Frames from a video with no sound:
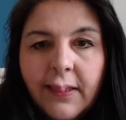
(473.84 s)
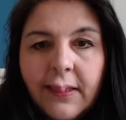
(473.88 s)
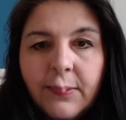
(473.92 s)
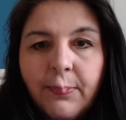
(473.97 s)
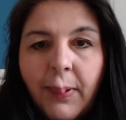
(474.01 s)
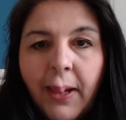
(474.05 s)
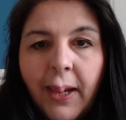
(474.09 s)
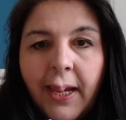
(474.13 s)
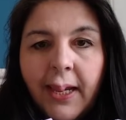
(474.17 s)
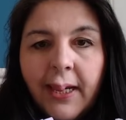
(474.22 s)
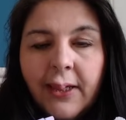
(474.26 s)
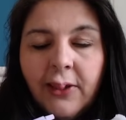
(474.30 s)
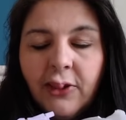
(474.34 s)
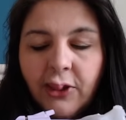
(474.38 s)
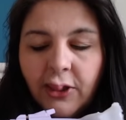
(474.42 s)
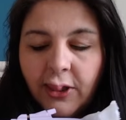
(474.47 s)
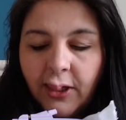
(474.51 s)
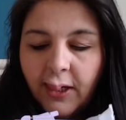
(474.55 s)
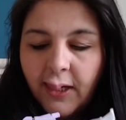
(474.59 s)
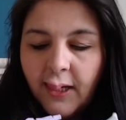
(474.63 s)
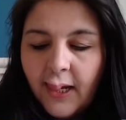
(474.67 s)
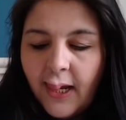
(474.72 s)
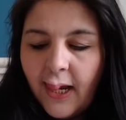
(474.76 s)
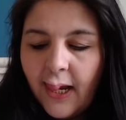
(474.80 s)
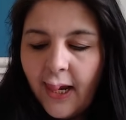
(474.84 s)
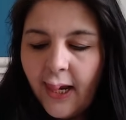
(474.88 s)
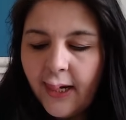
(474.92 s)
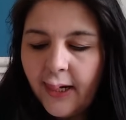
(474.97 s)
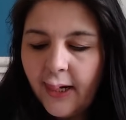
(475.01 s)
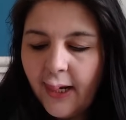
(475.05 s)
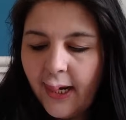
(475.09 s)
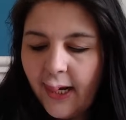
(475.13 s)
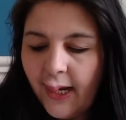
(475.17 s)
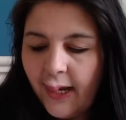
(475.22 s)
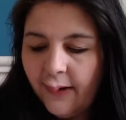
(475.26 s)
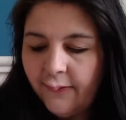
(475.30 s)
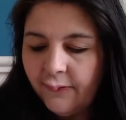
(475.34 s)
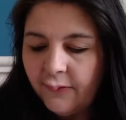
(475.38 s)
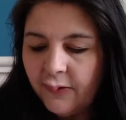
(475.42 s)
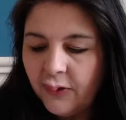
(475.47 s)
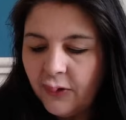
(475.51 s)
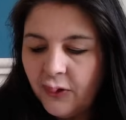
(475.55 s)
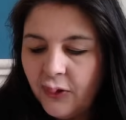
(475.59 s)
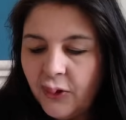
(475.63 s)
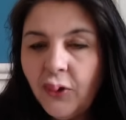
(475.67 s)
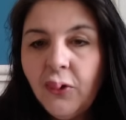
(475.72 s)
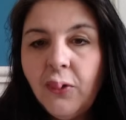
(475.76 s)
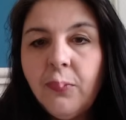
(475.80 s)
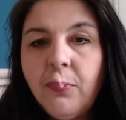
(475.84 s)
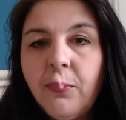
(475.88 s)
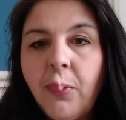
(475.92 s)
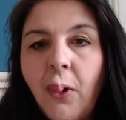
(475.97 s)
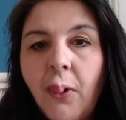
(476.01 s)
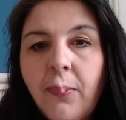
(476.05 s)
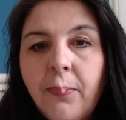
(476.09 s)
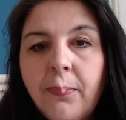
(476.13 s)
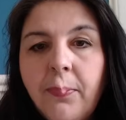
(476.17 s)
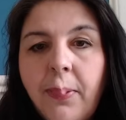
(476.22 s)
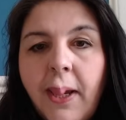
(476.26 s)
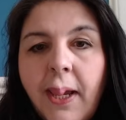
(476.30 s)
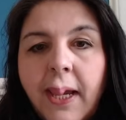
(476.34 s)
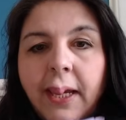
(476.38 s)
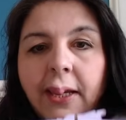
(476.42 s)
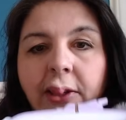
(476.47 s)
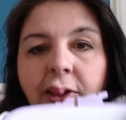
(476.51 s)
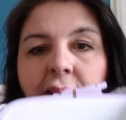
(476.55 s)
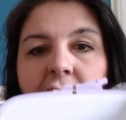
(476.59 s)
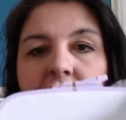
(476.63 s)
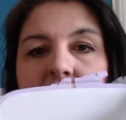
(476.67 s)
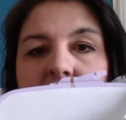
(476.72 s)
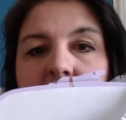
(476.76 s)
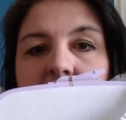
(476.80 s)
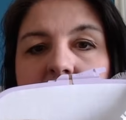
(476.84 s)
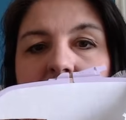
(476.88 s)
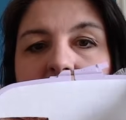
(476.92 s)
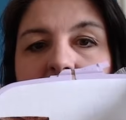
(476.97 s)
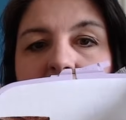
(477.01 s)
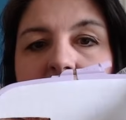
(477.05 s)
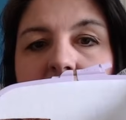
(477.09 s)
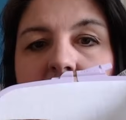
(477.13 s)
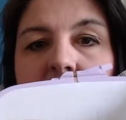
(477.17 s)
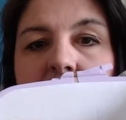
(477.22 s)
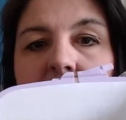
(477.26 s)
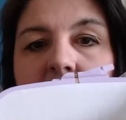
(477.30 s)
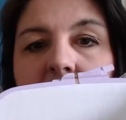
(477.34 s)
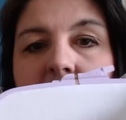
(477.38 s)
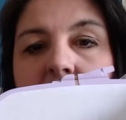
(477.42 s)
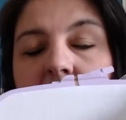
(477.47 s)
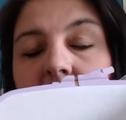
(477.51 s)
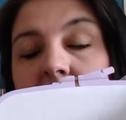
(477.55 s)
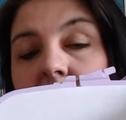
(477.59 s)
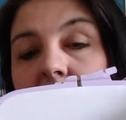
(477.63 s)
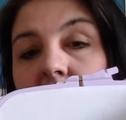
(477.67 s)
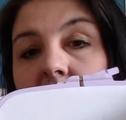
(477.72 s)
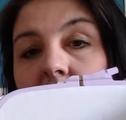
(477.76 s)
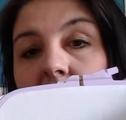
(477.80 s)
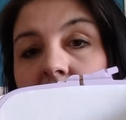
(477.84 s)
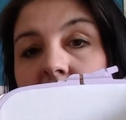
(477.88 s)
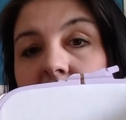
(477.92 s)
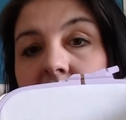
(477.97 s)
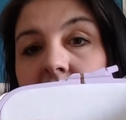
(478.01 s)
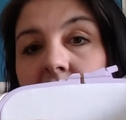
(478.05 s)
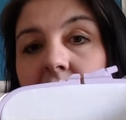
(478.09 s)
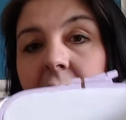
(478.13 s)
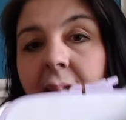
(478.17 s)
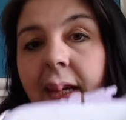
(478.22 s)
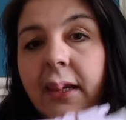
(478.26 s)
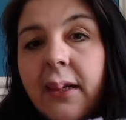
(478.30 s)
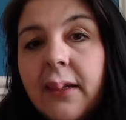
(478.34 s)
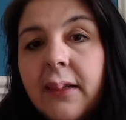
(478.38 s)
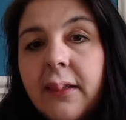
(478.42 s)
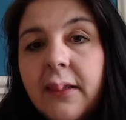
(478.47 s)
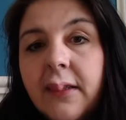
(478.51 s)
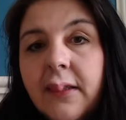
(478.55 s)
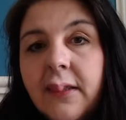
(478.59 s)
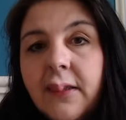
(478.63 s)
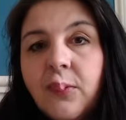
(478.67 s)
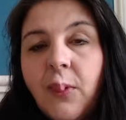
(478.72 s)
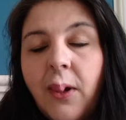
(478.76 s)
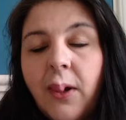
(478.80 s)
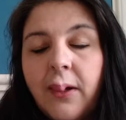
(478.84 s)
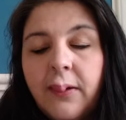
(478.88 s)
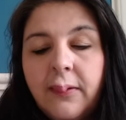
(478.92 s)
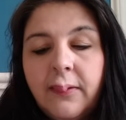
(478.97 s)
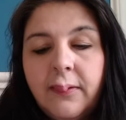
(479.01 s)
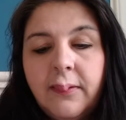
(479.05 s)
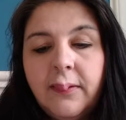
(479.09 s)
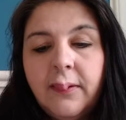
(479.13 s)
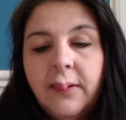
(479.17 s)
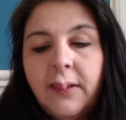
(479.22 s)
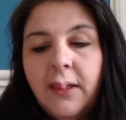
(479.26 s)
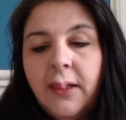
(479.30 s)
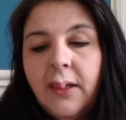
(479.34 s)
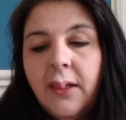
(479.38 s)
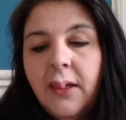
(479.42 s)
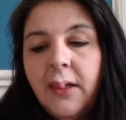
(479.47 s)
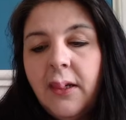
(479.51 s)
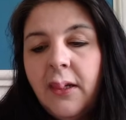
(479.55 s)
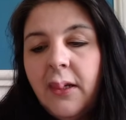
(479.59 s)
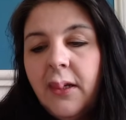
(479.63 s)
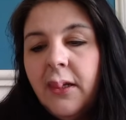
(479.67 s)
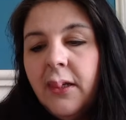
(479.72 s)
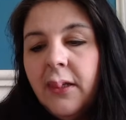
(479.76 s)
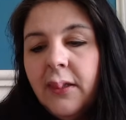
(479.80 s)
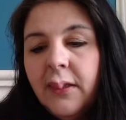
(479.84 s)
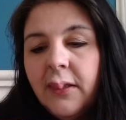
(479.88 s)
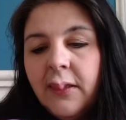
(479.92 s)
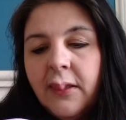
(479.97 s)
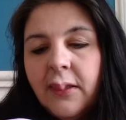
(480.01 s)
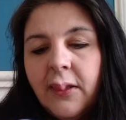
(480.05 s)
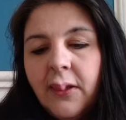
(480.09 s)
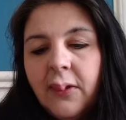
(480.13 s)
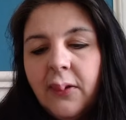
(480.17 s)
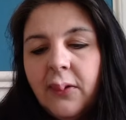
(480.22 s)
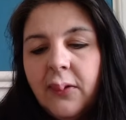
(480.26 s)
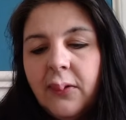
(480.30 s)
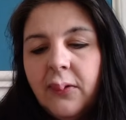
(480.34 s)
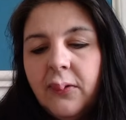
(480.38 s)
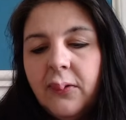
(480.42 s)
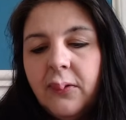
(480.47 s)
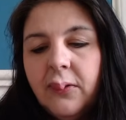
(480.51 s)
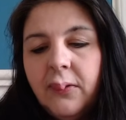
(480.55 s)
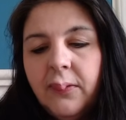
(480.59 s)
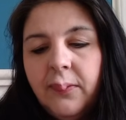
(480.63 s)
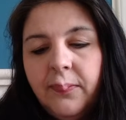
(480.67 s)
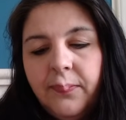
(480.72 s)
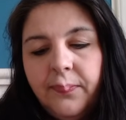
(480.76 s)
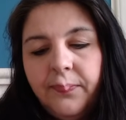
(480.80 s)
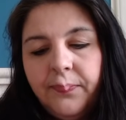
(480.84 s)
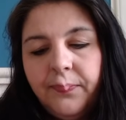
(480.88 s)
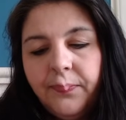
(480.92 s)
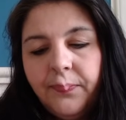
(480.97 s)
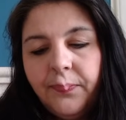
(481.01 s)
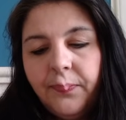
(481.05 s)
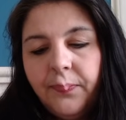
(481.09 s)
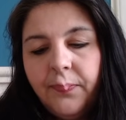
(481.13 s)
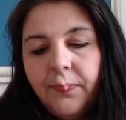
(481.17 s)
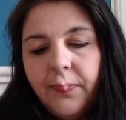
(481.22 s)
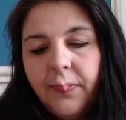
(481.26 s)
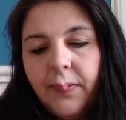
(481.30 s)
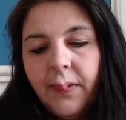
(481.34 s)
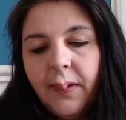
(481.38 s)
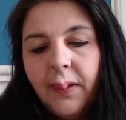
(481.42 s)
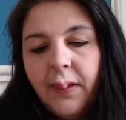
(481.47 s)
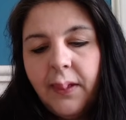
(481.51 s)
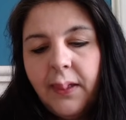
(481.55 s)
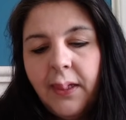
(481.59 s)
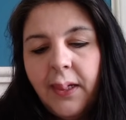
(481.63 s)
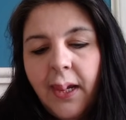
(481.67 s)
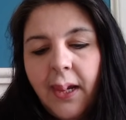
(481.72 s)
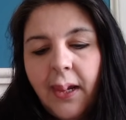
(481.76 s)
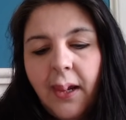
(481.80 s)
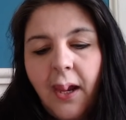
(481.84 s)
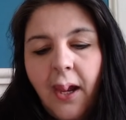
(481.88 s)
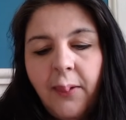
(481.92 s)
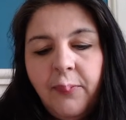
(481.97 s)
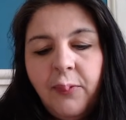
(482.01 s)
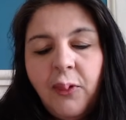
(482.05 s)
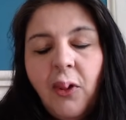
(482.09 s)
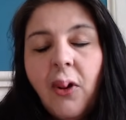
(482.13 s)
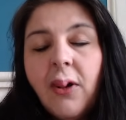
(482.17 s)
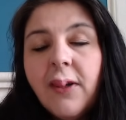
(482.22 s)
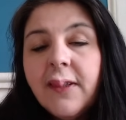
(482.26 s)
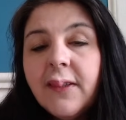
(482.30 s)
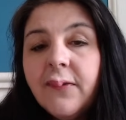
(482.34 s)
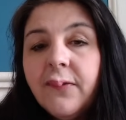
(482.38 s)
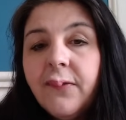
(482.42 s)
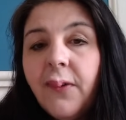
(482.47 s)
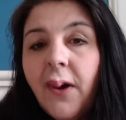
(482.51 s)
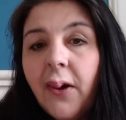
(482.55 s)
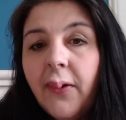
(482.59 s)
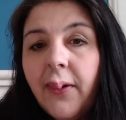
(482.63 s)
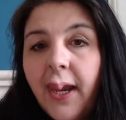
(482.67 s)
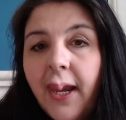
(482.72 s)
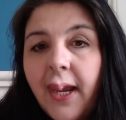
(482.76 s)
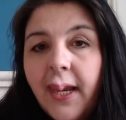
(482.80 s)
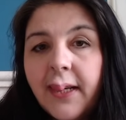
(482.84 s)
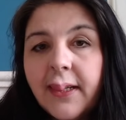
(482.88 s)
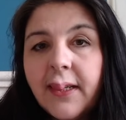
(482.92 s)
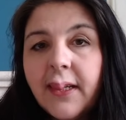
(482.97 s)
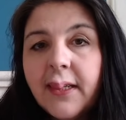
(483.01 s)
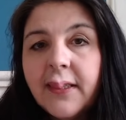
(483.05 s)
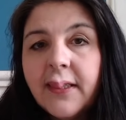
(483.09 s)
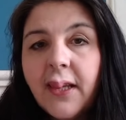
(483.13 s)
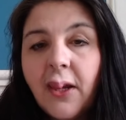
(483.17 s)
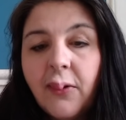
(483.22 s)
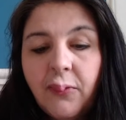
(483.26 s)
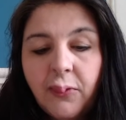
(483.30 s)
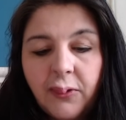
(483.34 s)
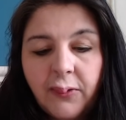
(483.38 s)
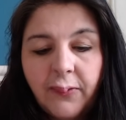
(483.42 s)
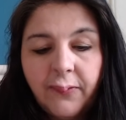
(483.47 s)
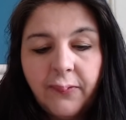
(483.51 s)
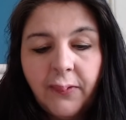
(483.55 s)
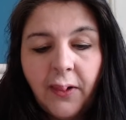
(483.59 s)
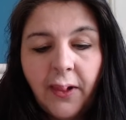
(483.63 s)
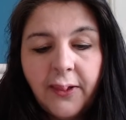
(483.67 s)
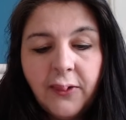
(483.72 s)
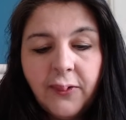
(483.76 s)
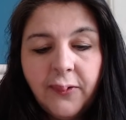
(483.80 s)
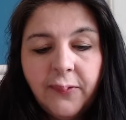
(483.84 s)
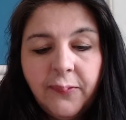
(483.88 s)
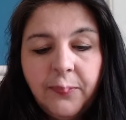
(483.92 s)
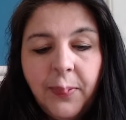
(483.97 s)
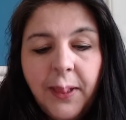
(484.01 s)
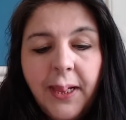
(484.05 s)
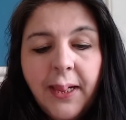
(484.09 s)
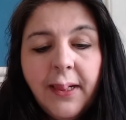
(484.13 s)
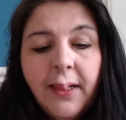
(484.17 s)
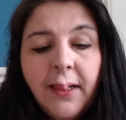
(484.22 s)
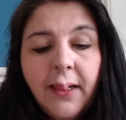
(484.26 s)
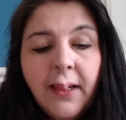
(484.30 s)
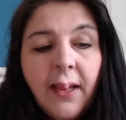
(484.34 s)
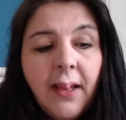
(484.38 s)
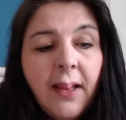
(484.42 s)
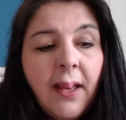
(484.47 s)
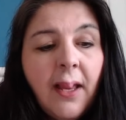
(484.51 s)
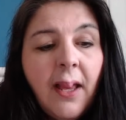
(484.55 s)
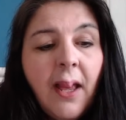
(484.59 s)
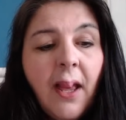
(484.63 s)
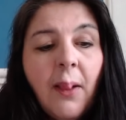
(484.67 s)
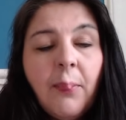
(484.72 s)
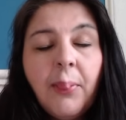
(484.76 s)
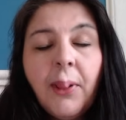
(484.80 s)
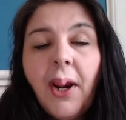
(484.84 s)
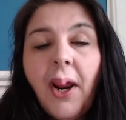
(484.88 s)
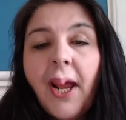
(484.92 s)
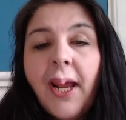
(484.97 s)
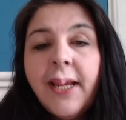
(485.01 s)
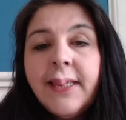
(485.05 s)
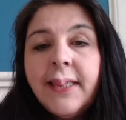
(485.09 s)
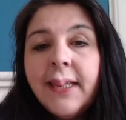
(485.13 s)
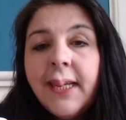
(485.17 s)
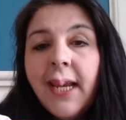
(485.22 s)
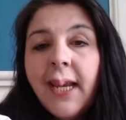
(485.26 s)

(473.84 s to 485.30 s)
page, and I have the 2 bottom pages under here as well. So yeah, I'm not as far ahead as I would have liked to have been, but I did